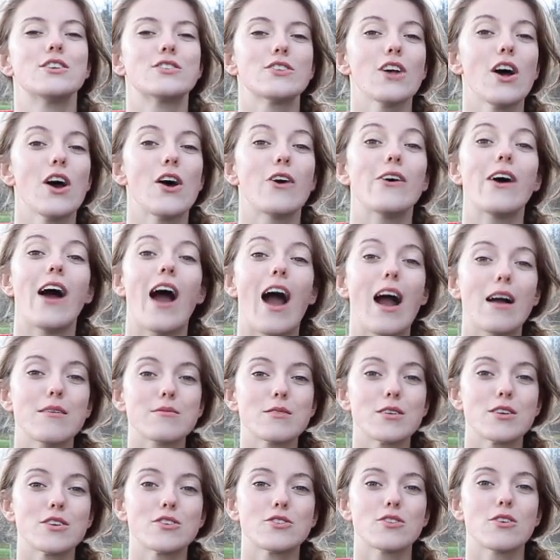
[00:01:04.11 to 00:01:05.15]
So I'm
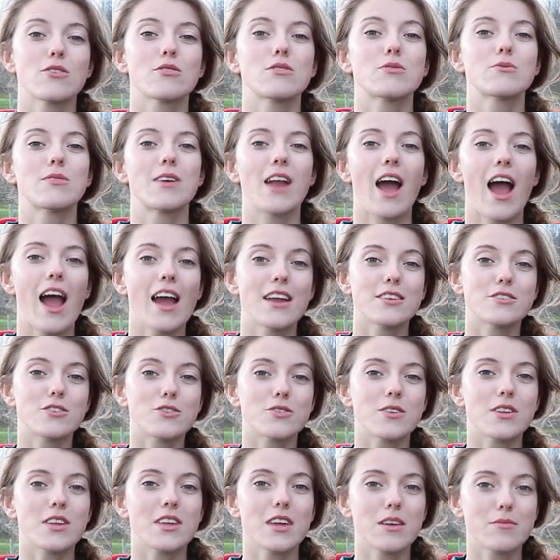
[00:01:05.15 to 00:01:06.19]
gonna show you what I do
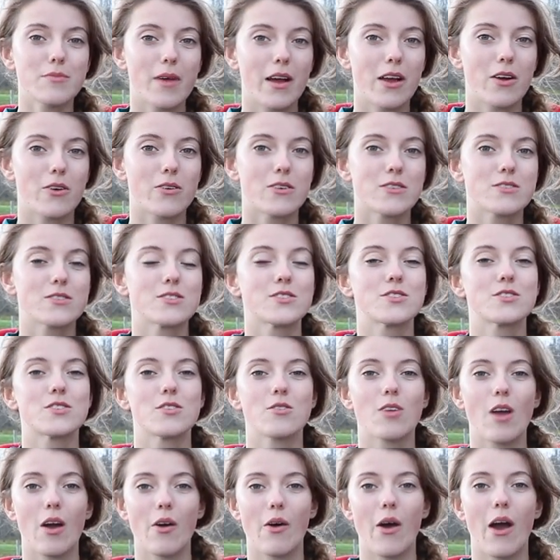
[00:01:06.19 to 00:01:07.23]
to get my horses to
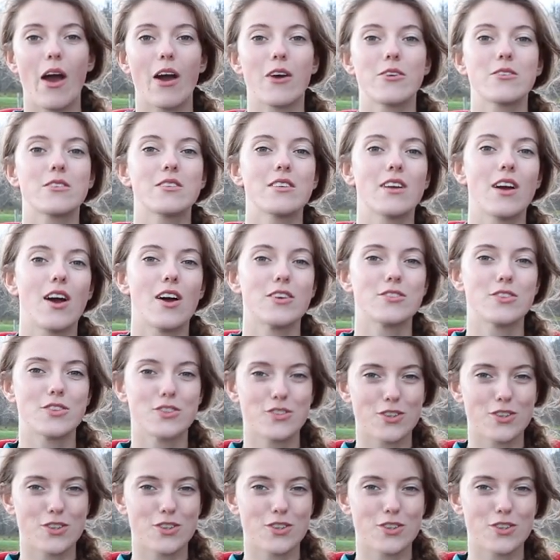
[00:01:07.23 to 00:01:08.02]
go out on the